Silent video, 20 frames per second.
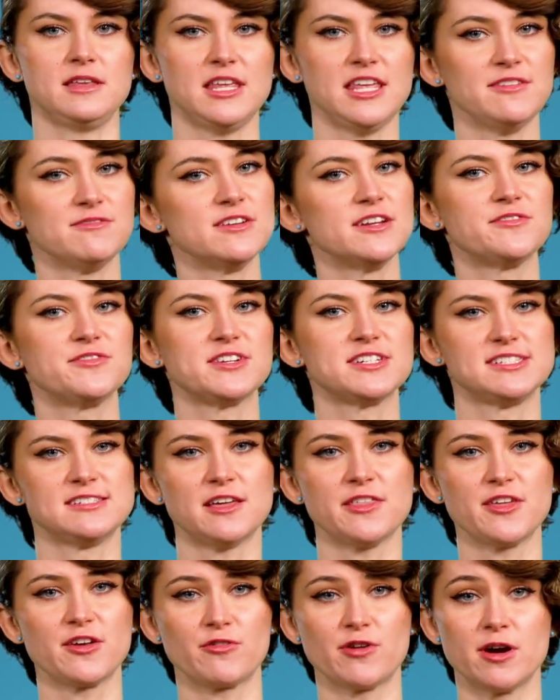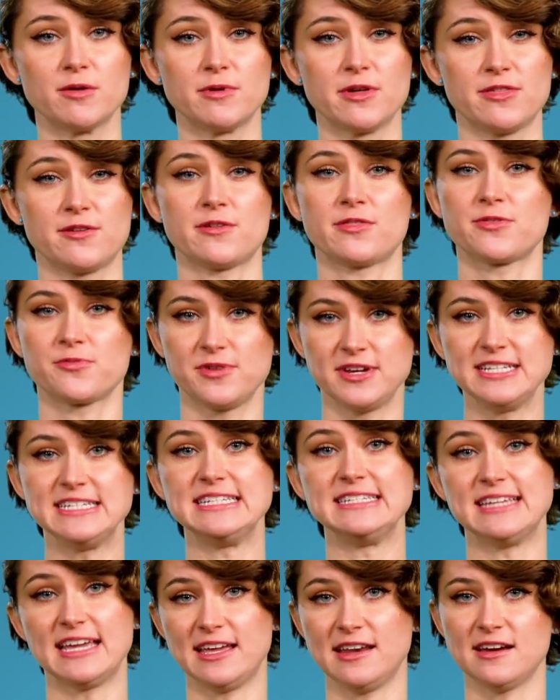Even if there's nothing wrong with your
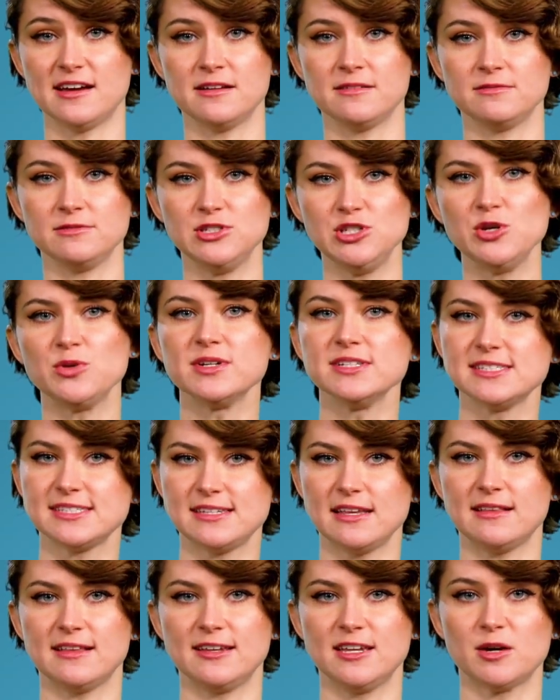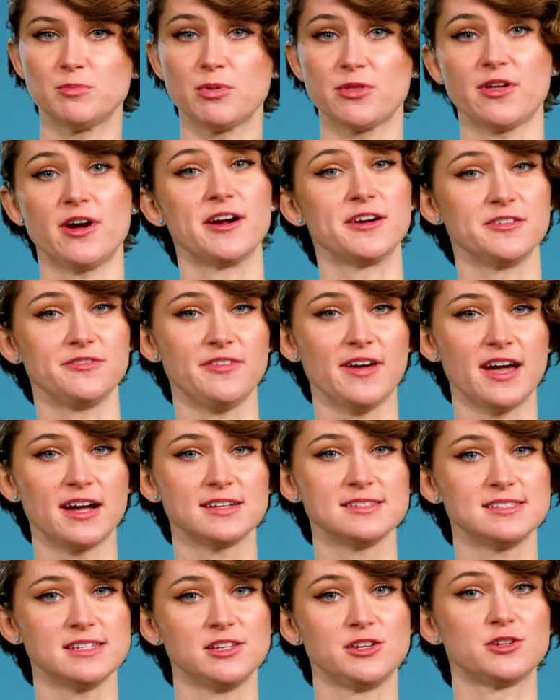3D data, you can still end up with
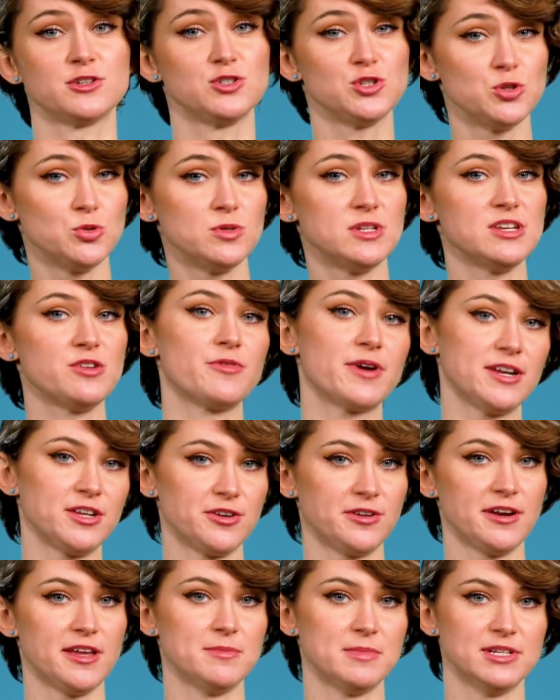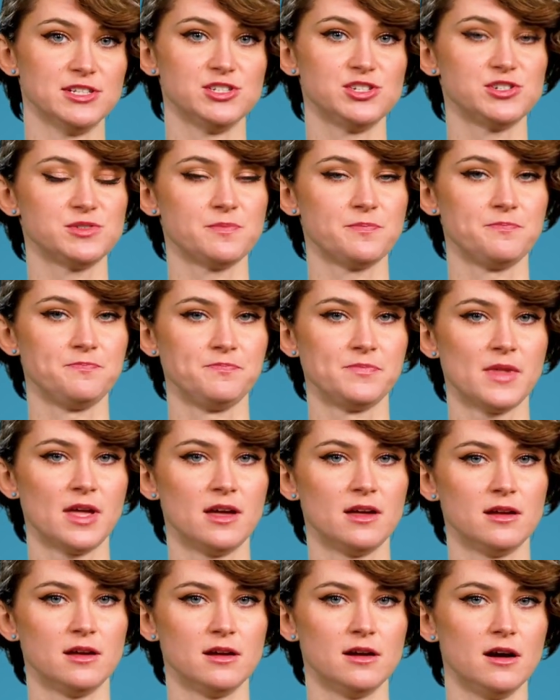artifacts in your 2D rendered image.
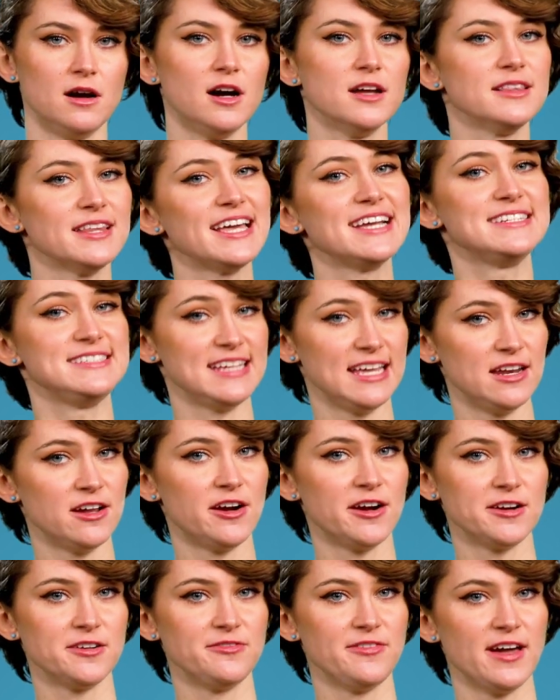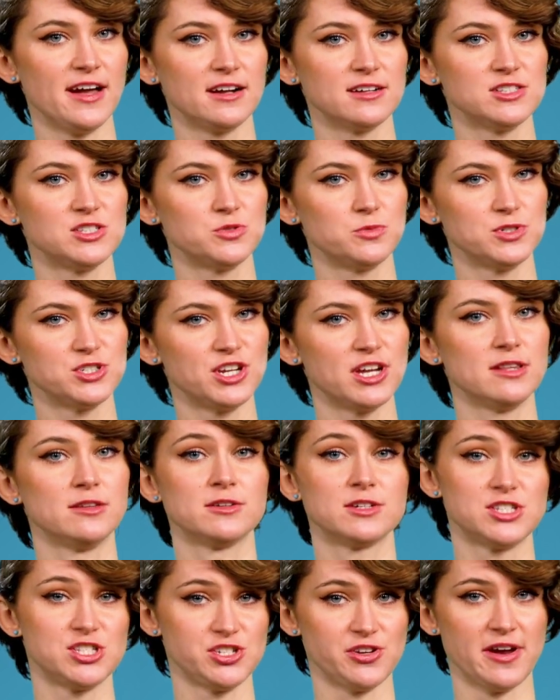Unlike data artifacts, which can
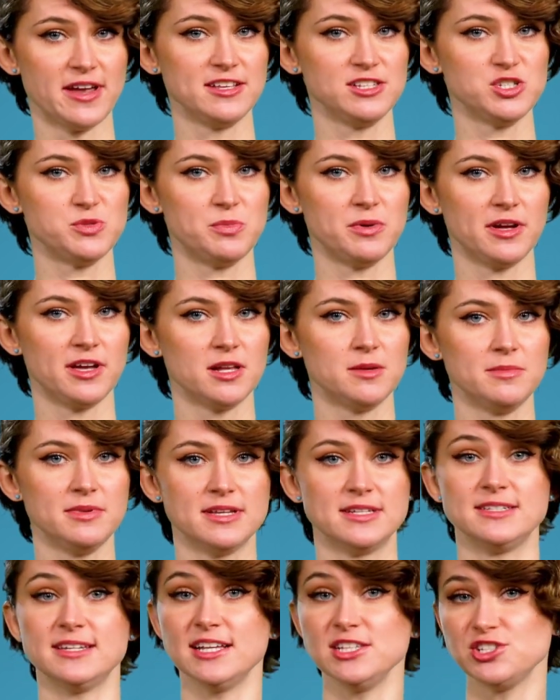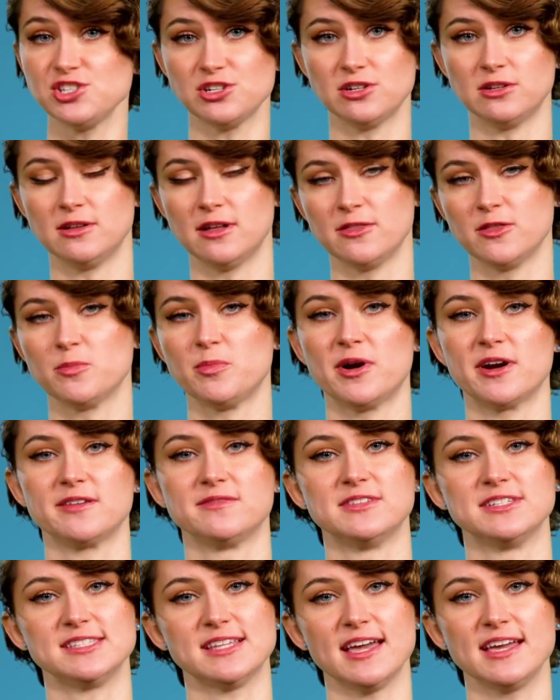look strange but can be intentional on the part
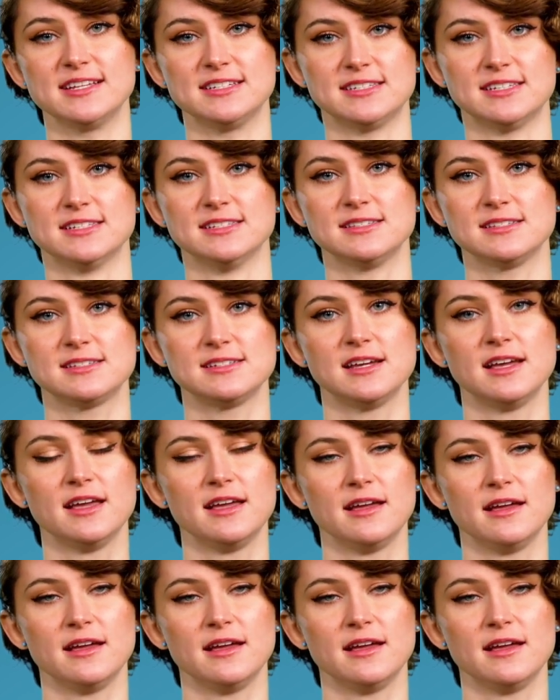of the scientist,